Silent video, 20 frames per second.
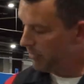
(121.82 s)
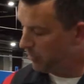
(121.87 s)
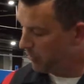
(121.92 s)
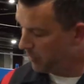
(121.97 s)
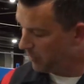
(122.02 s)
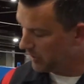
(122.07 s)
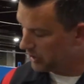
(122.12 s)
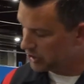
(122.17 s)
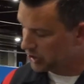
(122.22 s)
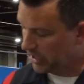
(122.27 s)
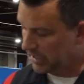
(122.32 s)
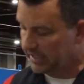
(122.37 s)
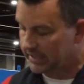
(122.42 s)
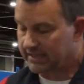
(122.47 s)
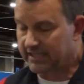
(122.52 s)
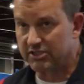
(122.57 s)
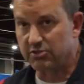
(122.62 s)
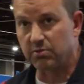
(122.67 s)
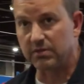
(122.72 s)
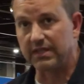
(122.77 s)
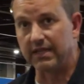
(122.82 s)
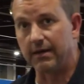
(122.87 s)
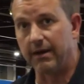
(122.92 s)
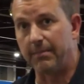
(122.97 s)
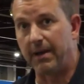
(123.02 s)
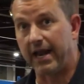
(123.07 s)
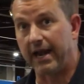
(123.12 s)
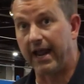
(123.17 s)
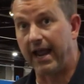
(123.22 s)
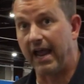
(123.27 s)
but we want to try and get this within
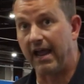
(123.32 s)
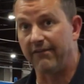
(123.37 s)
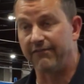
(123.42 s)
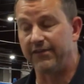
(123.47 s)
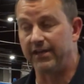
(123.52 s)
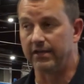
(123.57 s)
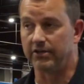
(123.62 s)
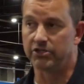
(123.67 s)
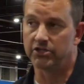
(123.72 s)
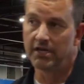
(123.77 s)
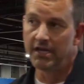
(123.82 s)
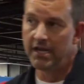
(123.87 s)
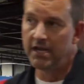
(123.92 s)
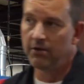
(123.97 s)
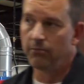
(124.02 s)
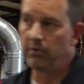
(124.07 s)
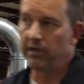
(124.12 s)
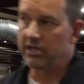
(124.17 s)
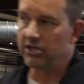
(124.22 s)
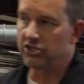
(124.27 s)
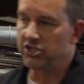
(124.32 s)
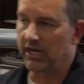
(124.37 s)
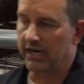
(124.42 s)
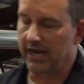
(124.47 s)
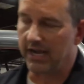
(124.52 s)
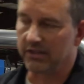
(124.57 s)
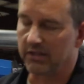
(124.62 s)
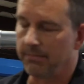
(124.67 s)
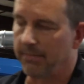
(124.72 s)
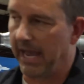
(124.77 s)
about a half inch. We can
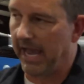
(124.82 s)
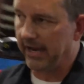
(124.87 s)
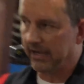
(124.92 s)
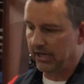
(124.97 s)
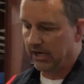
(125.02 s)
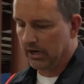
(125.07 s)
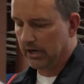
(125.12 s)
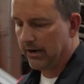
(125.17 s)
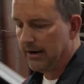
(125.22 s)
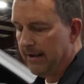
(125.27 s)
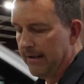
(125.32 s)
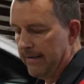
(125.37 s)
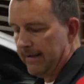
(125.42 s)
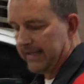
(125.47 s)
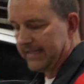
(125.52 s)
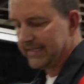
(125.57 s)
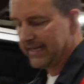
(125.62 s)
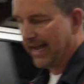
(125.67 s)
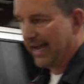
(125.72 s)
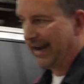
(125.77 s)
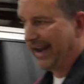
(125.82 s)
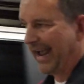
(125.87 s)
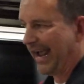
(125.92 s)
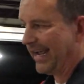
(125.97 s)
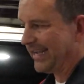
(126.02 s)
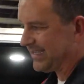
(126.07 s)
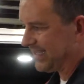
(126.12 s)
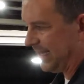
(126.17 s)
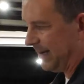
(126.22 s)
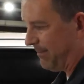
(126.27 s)
check out the back here. It's not
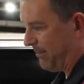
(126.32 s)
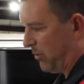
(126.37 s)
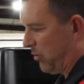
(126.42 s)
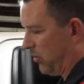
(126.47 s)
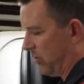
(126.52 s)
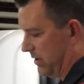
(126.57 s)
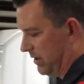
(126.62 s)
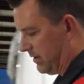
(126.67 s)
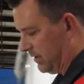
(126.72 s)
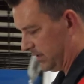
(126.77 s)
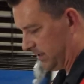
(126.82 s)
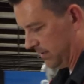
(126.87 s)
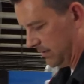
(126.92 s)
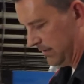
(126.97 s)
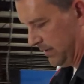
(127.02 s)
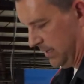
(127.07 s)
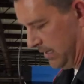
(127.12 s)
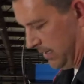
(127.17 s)
as important.